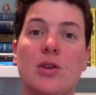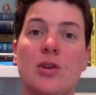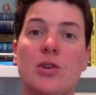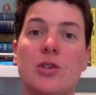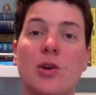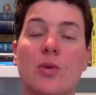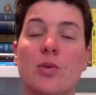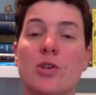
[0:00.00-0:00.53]

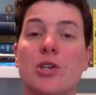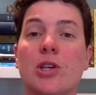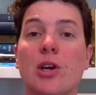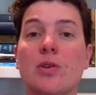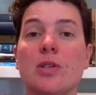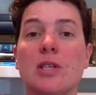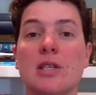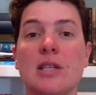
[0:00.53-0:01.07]
So, she
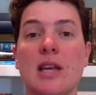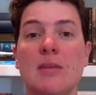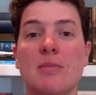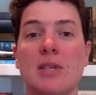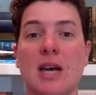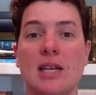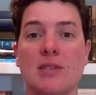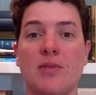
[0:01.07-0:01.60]
goes to Snape
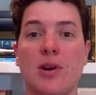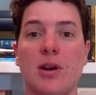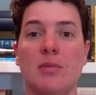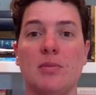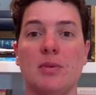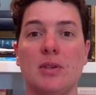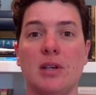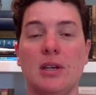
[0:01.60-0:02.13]
to ask for help.
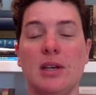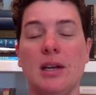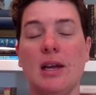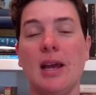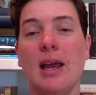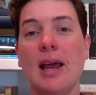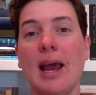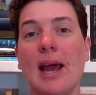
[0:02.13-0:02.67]

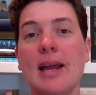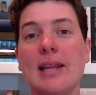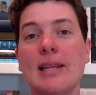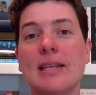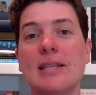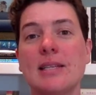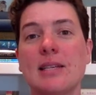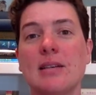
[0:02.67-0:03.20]
And
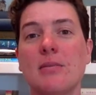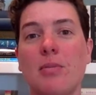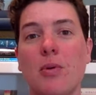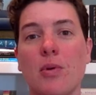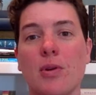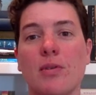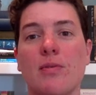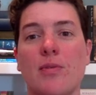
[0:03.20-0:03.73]
this is an
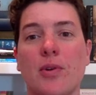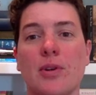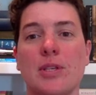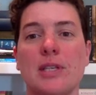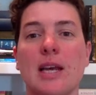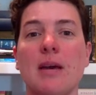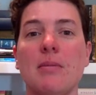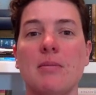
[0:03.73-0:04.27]
important first
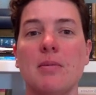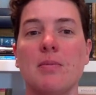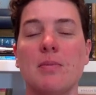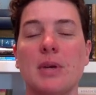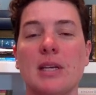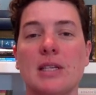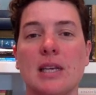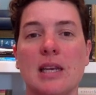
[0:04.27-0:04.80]
step,
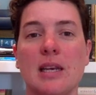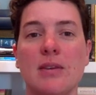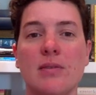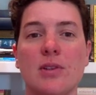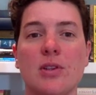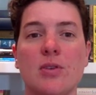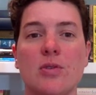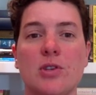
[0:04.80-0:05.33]
because
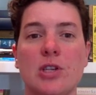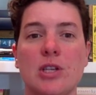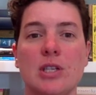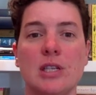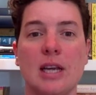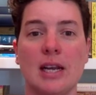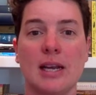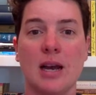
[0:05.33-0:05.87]
even though she's
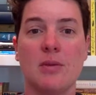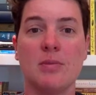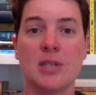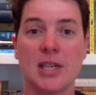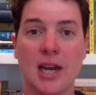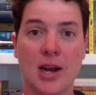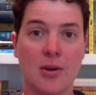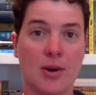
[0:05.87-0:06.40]
getting help to
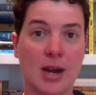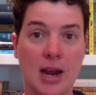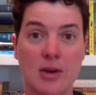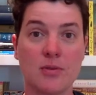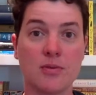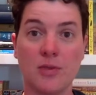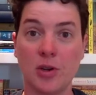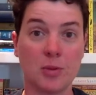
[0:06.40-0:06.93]
carry
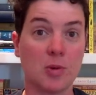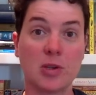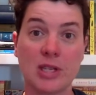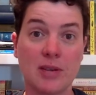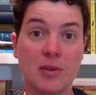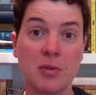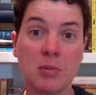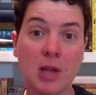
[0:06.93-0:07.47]
out Voldemort's
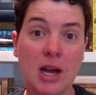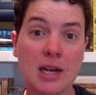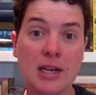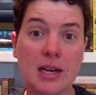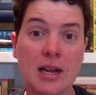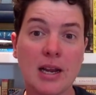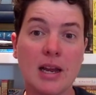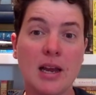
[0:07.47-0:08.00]
evil plot,
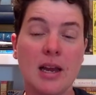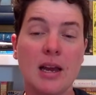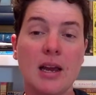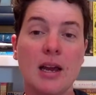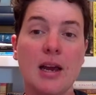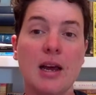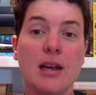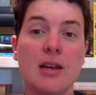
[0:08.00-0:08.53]

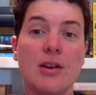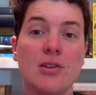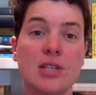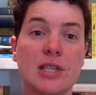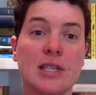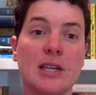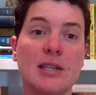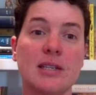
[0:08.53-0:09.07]

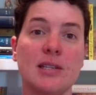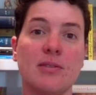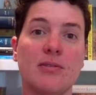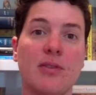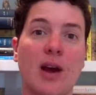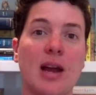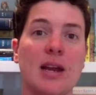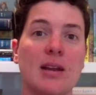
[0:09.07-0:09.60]
Narcissa is
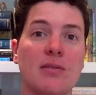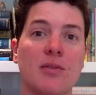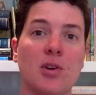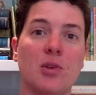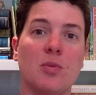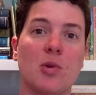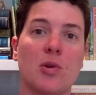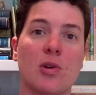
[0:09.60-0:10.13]
defying
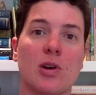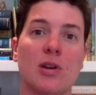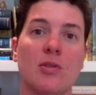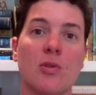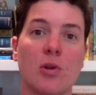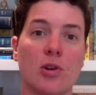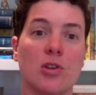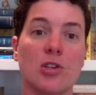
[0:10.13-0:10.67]
Voldemort in
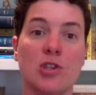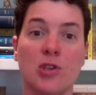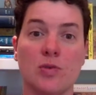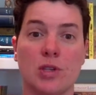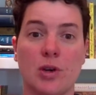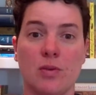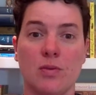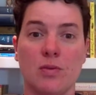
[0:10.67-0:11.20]
order to do
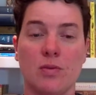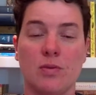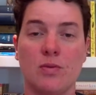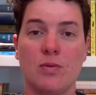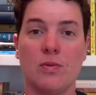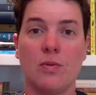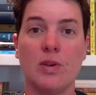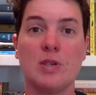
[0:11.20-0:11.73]
so,
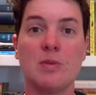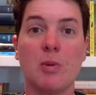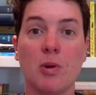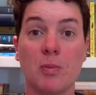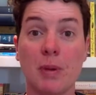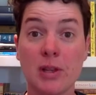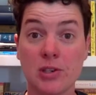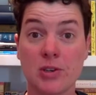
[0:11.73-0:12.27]
which both
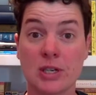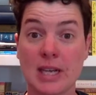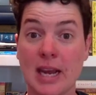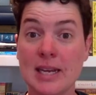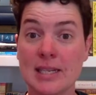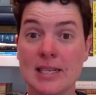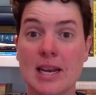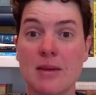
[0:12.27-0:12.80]
Bellatrix and
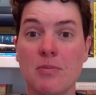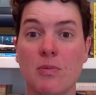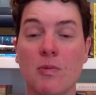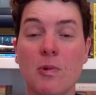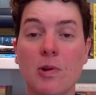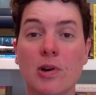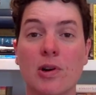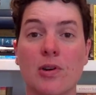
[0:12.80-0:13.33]
Snape
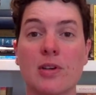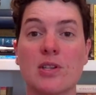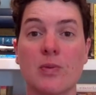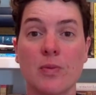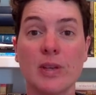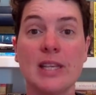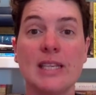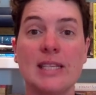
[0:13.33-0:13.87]
warn her is a really